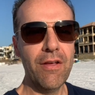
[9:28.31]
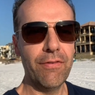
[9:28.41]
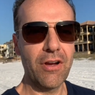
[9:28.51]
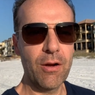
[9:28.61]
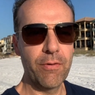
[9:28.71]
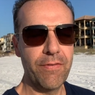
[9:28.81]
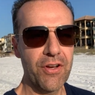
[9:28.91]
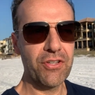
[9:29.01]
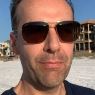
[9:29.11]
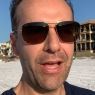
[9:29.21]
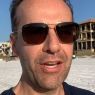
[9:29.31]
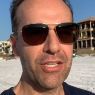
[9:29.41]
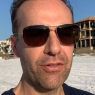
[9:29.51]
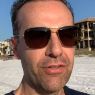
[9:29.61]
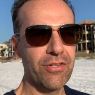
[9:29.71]
If you hire professional
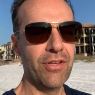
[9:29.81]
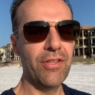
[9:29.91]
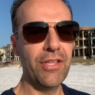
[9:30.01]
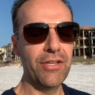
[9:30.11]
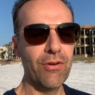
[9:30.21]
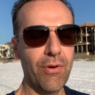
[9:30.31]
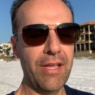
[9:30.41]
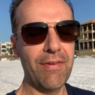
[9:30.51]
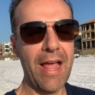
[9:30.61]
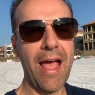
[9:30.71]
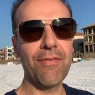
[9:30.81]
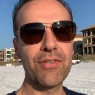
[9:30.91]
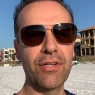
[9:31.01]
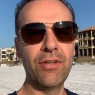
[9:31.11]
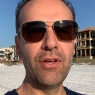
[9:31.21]
managers, then you don't even have
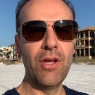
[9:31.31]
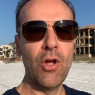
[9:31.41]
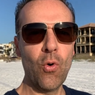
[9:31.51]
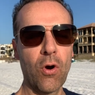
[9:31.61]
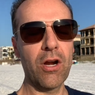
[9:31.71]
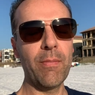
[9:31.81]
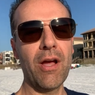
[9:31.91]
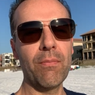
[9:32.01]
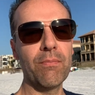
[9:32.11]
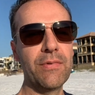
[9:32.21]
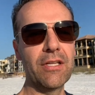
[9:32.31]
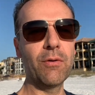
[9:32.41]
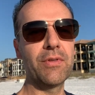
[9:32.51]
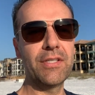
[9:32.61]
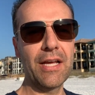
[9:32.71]
to worry about
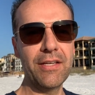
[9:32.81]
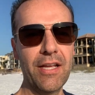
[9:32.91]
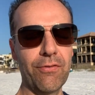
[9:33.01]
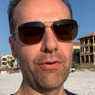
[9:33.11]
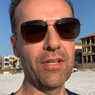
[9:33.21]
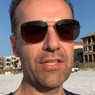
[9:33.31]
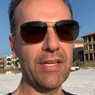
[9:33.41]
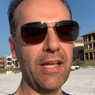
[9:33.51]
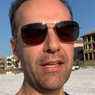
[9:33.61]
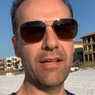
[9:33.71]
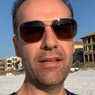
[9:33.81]
dealing with the day-to-day -day of real estate.